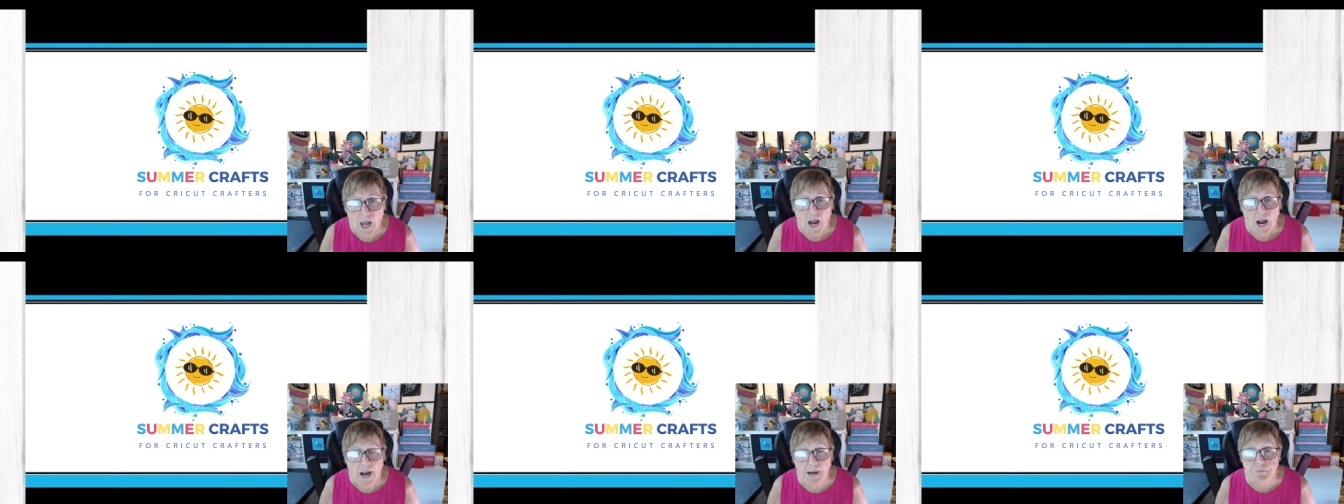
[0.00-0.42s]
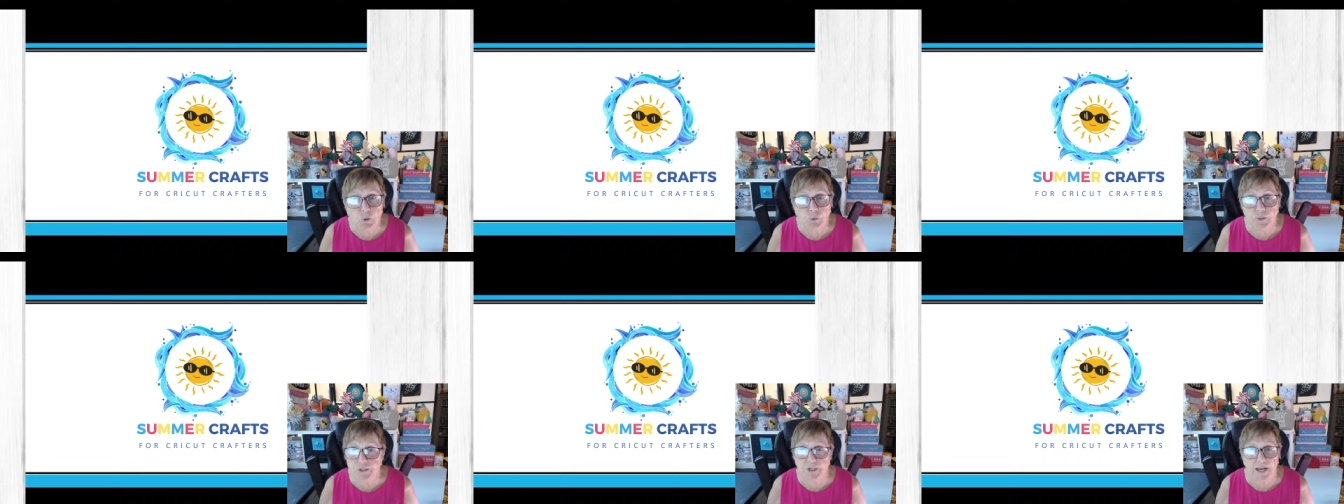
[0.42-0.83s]
I'm
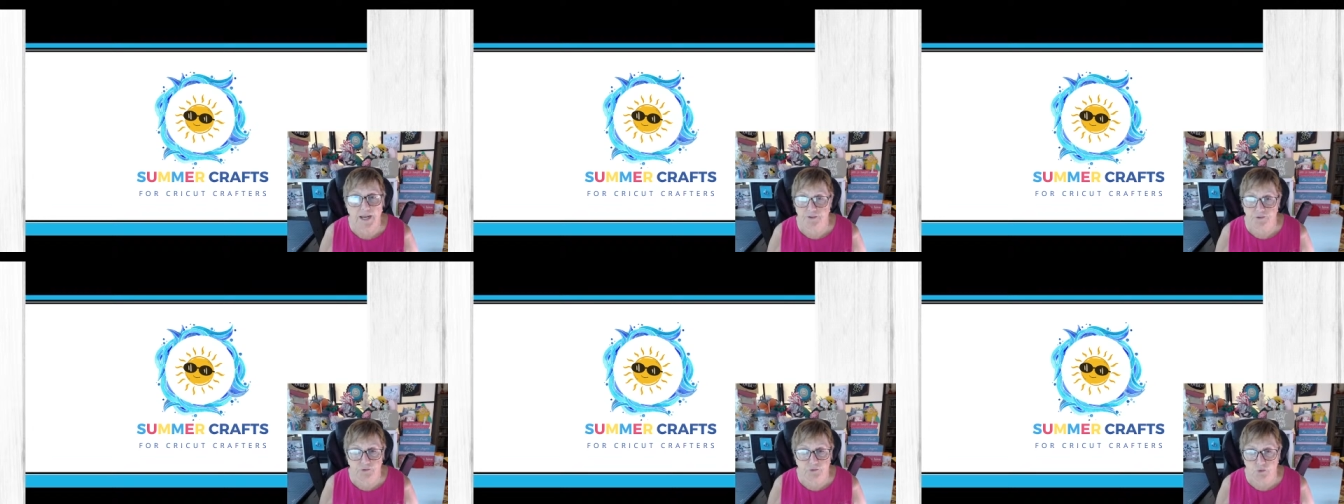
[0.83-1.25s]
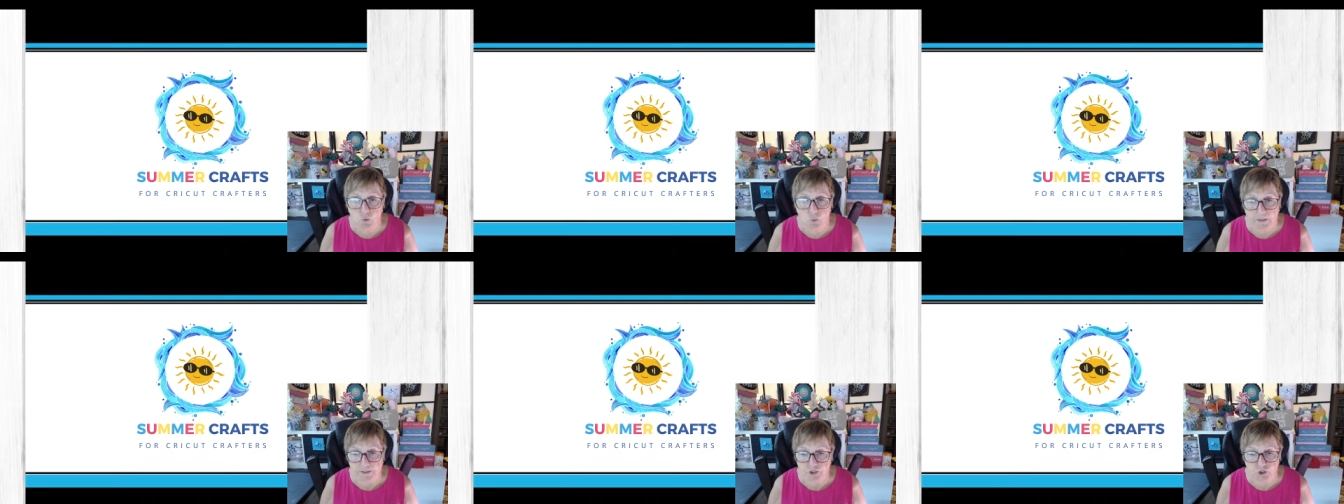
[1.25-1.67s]
going to ask a
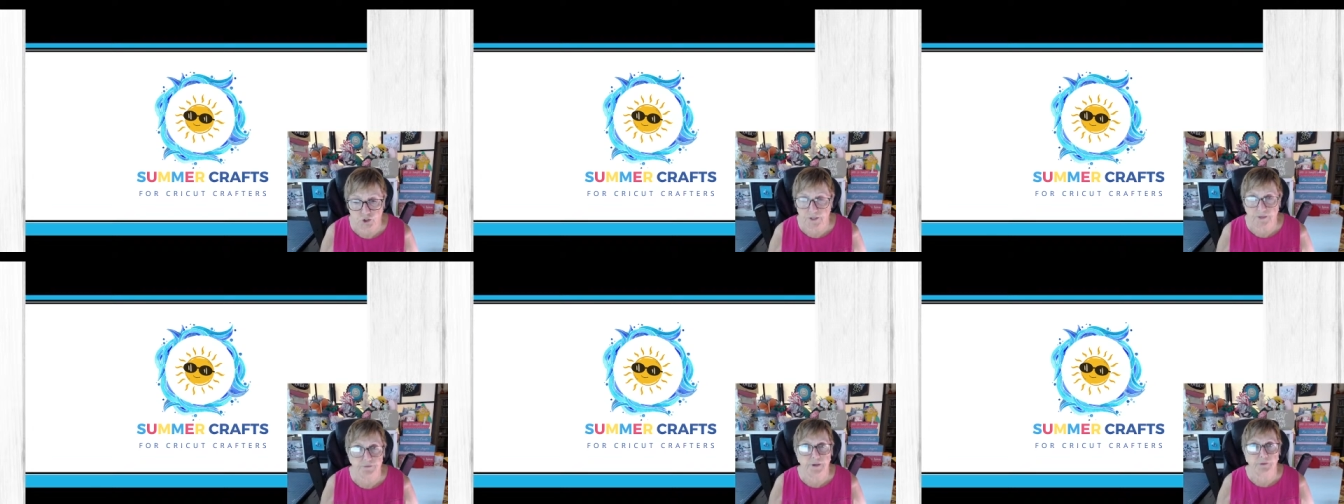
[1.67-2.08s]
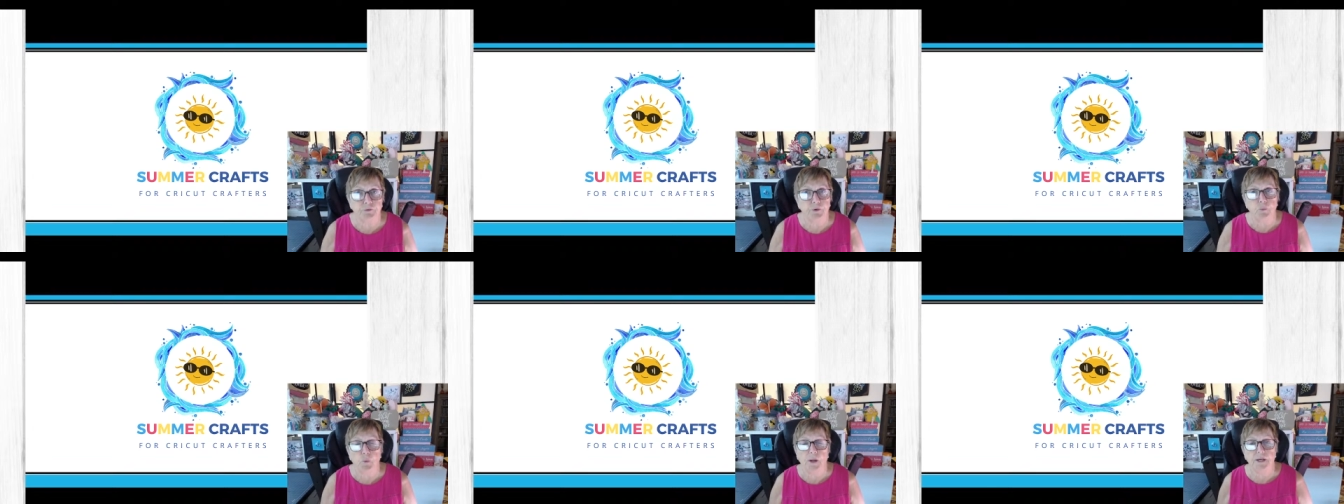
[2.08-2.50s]
question of
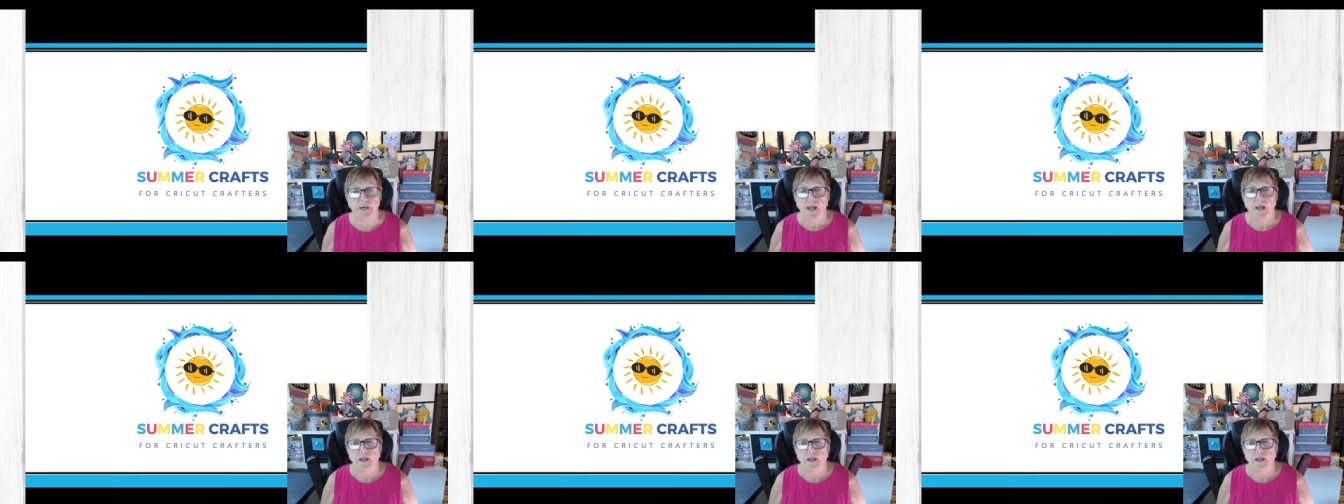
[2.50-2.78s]
everyone.